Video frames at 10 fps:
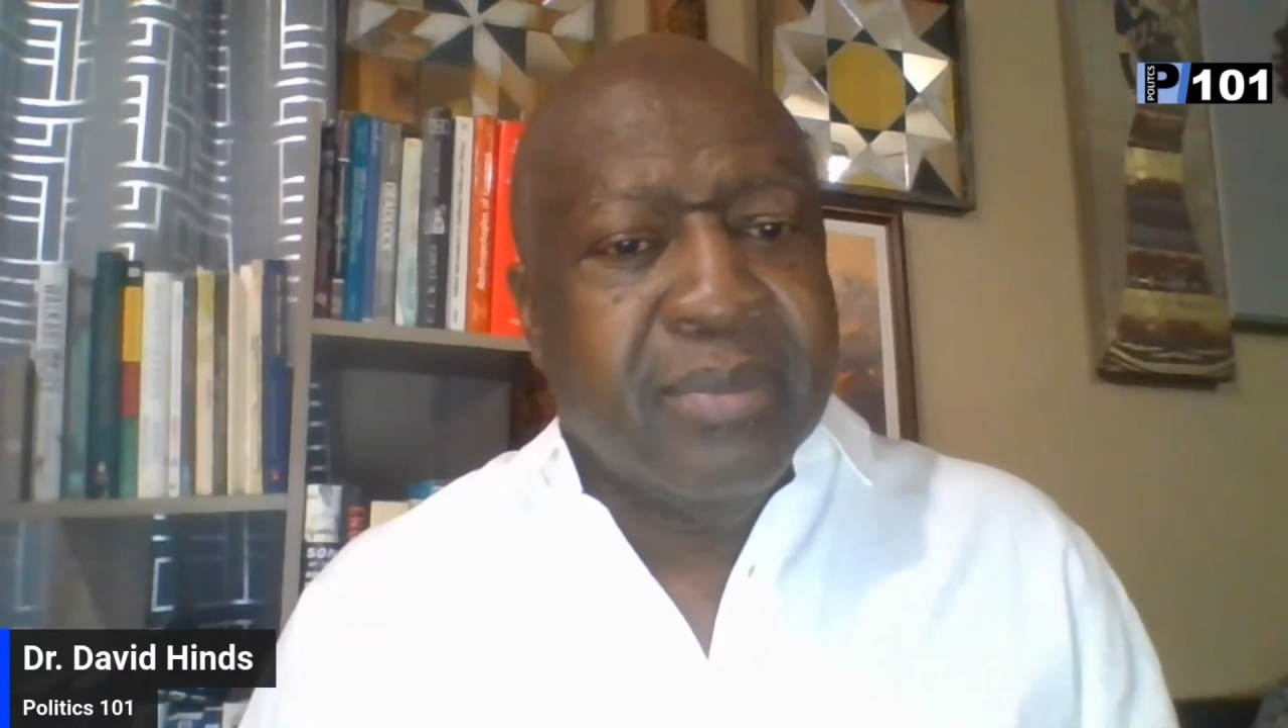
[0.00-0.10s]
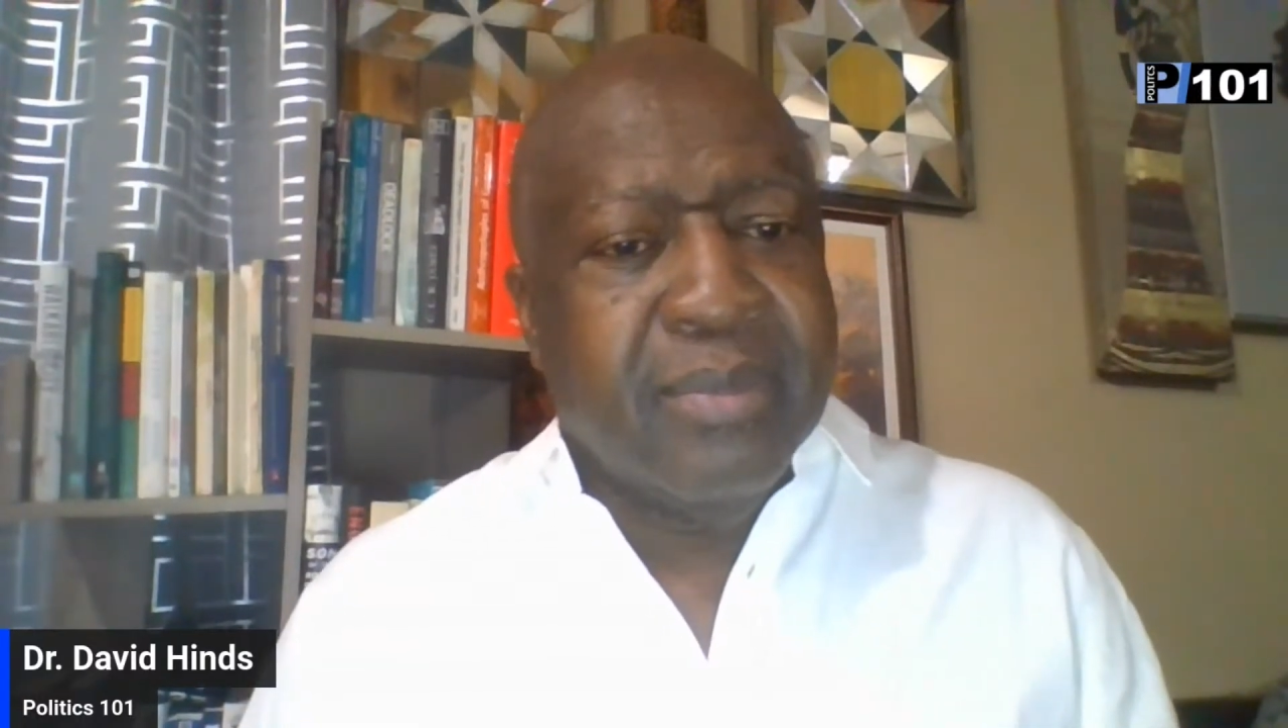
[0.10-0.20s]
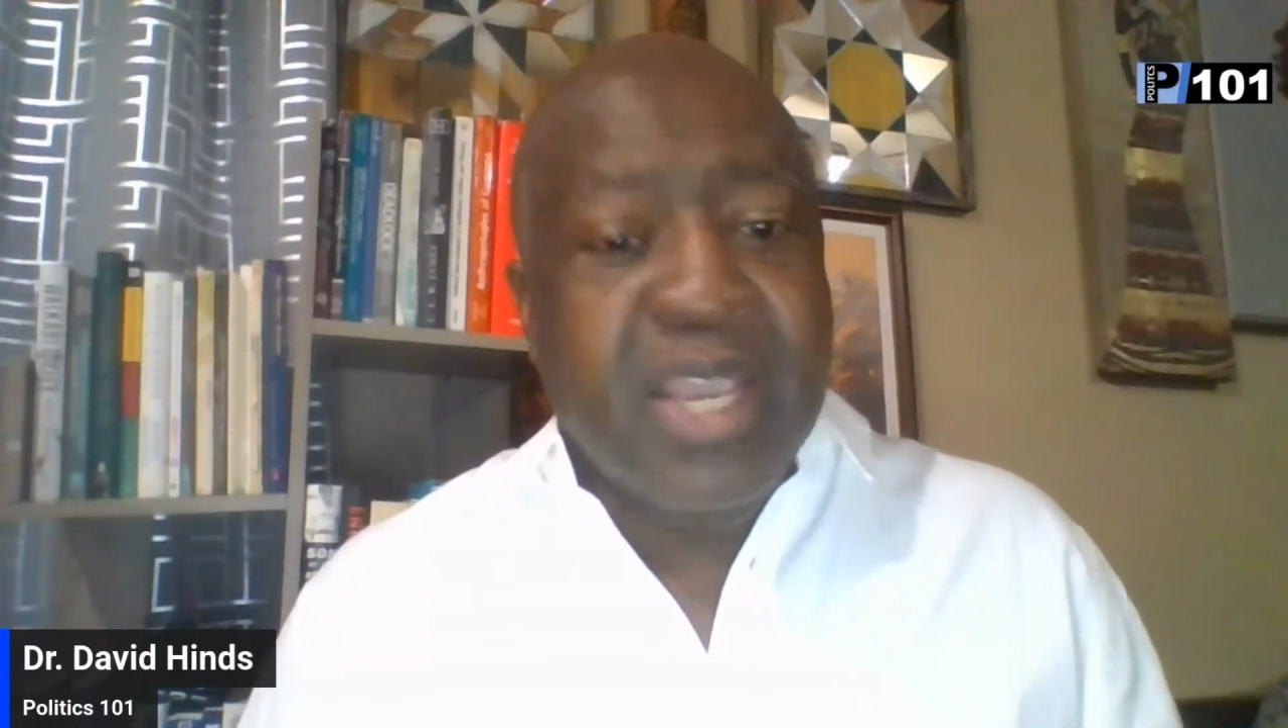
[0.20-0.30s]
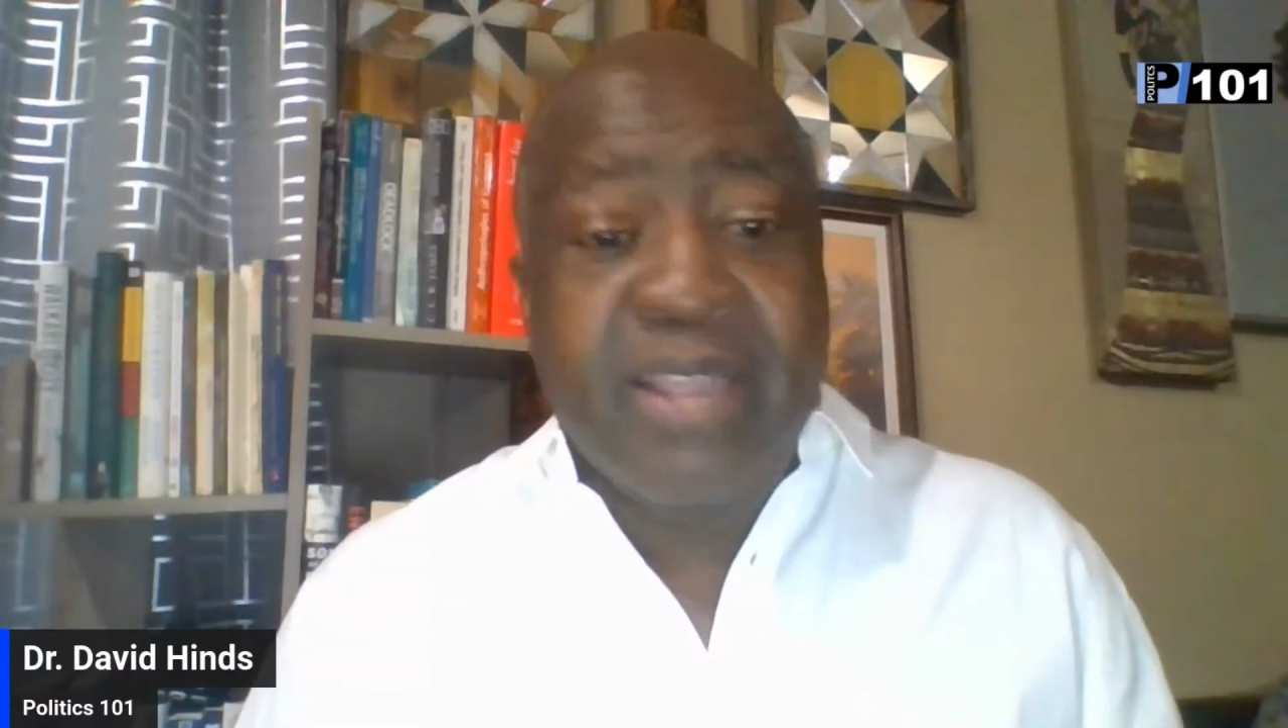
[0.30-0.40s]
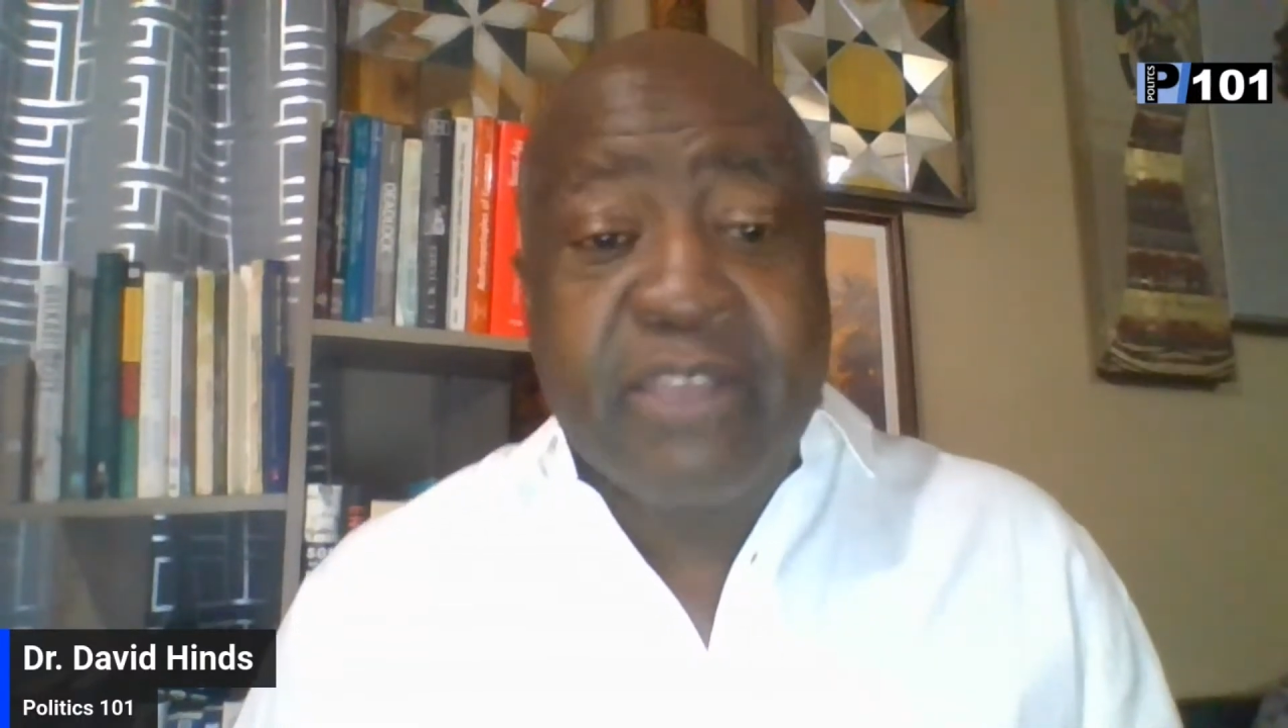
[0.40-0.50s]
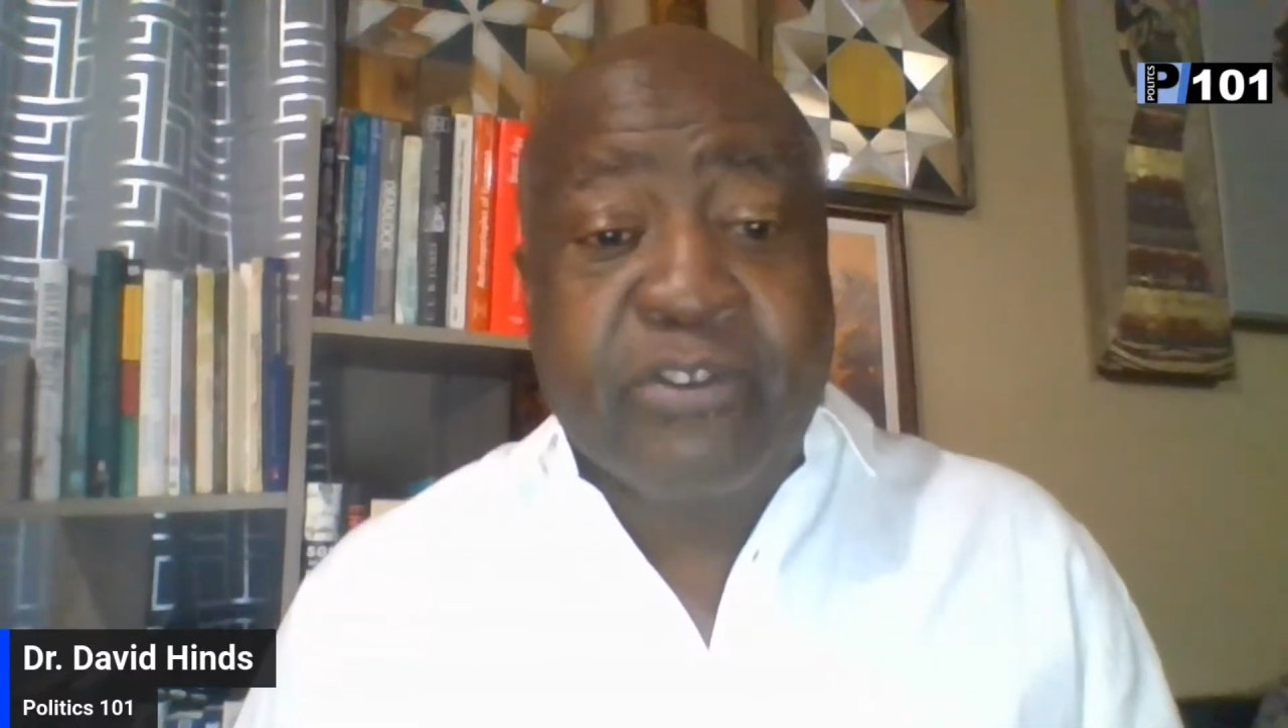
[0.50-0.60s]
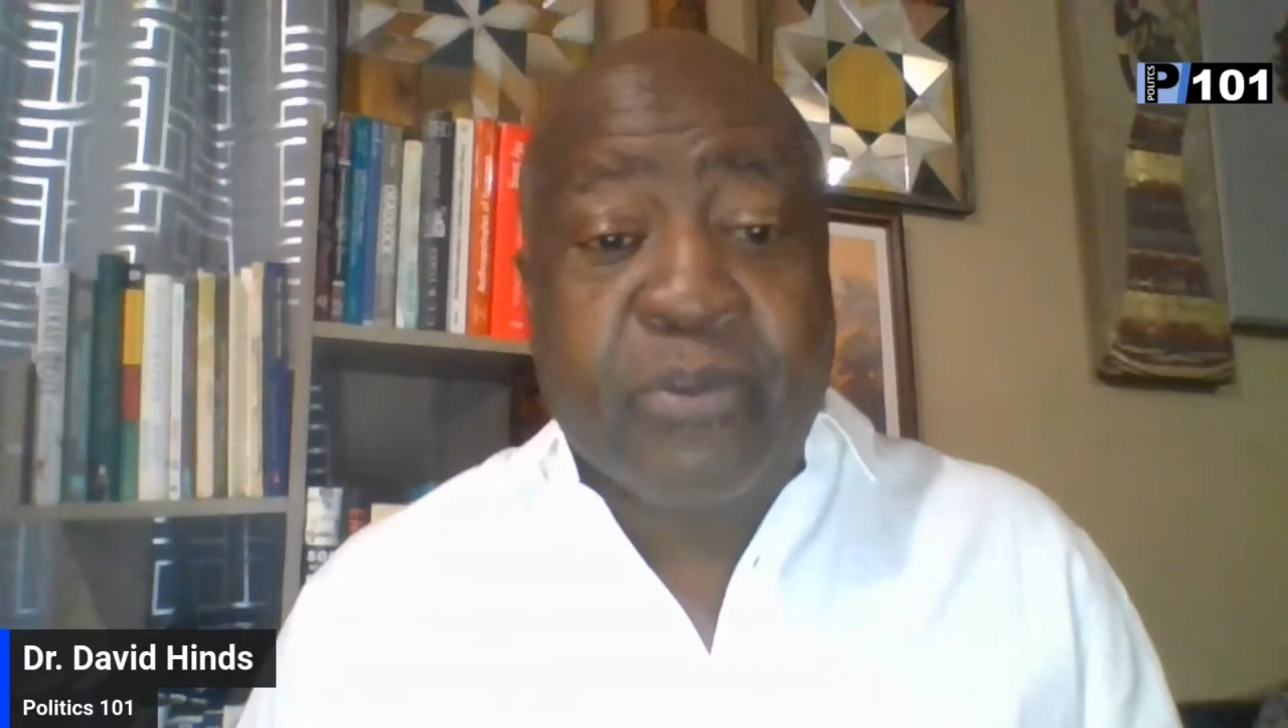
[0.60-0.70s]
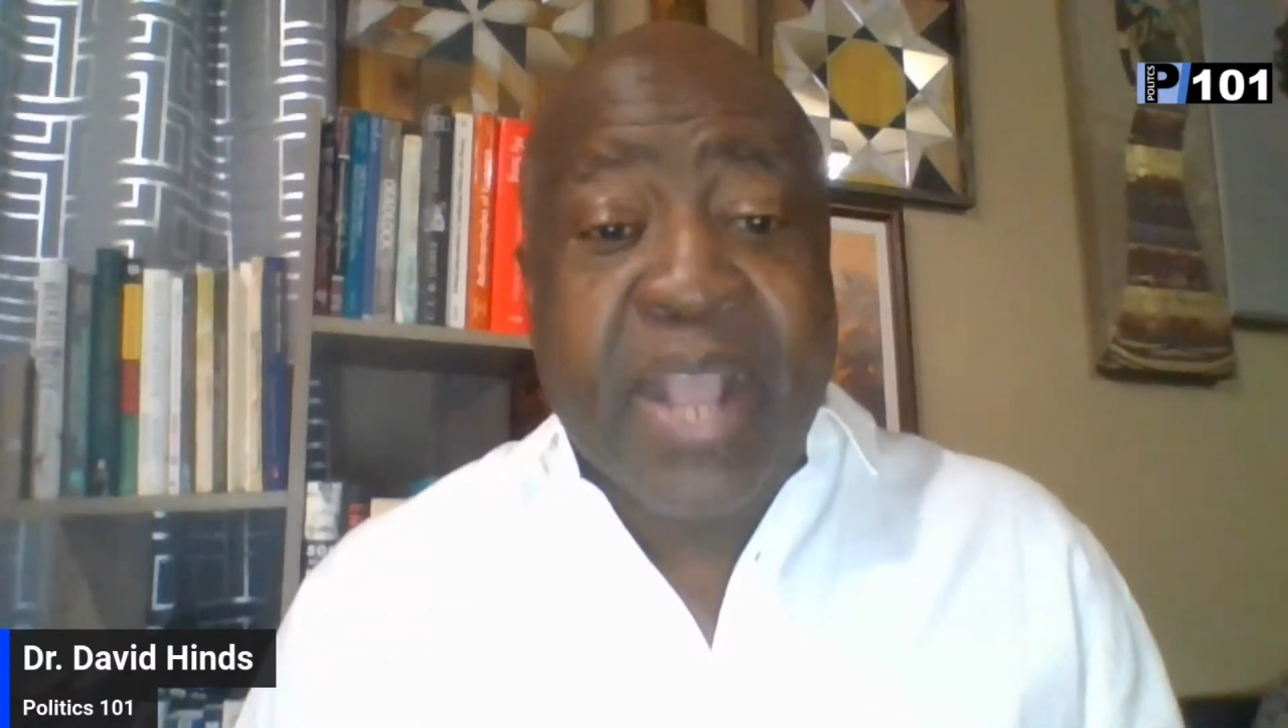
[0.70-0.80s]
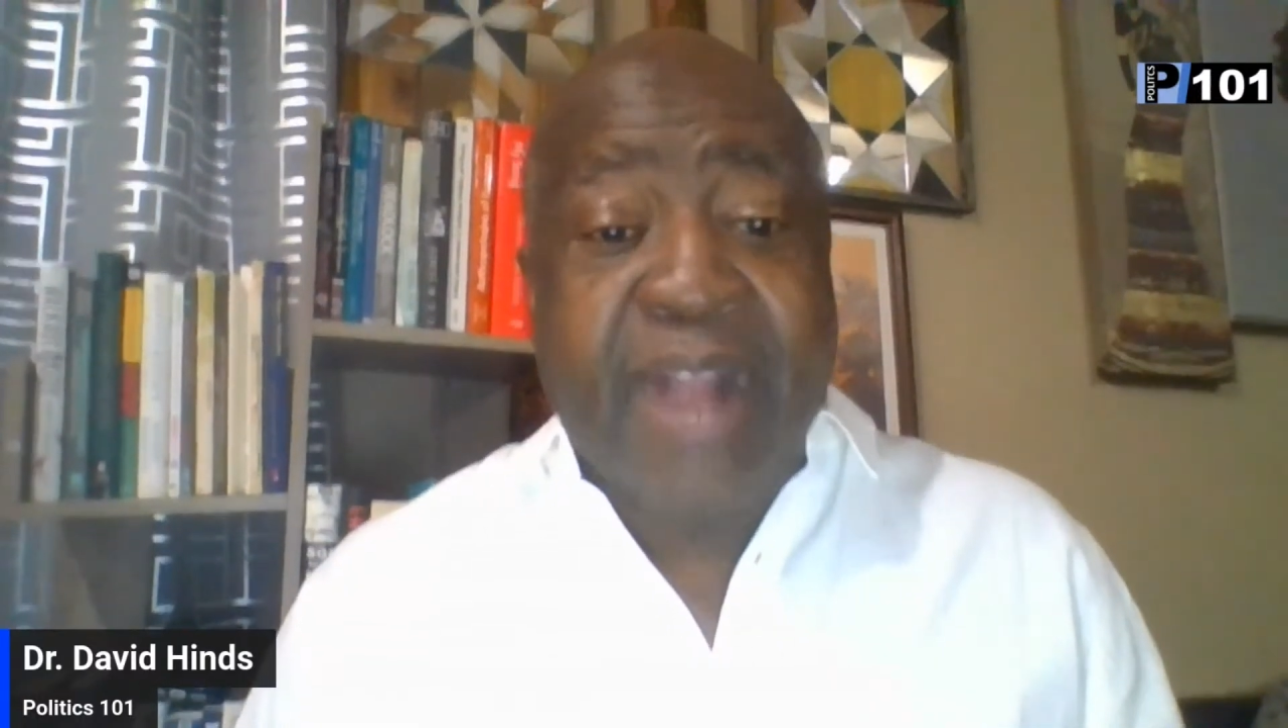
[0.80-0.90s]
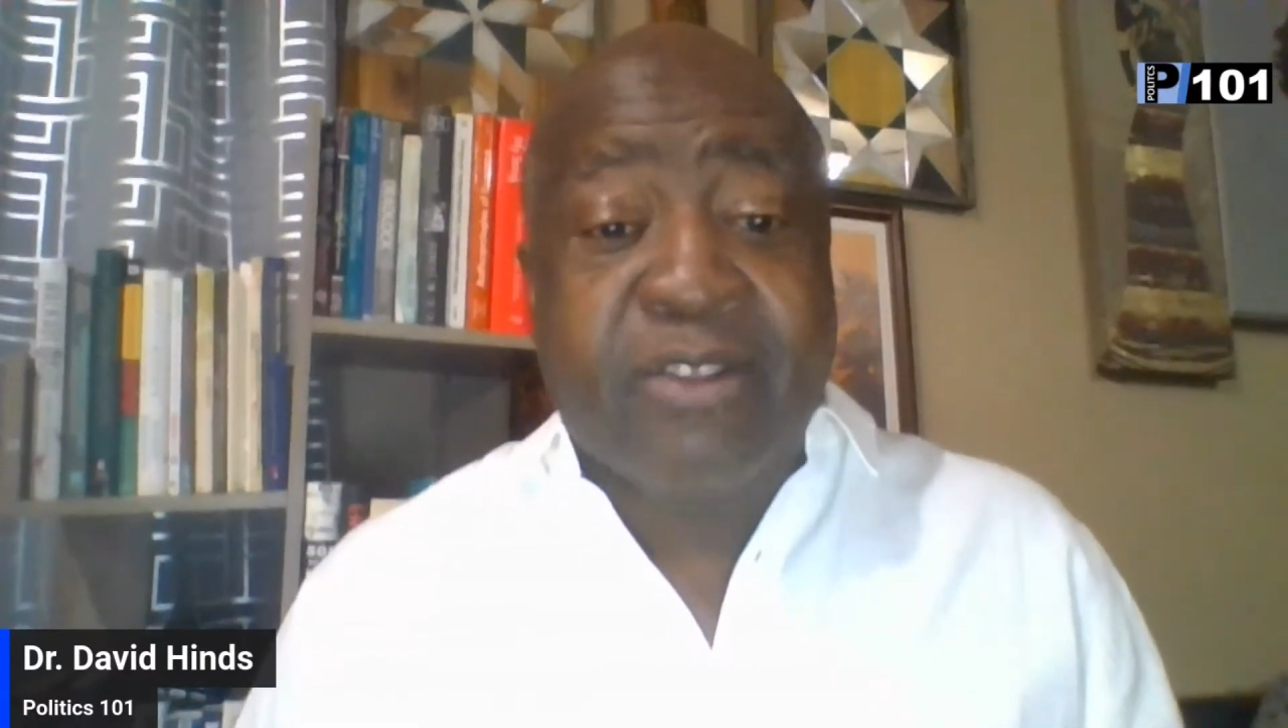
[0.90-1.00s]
In this regard,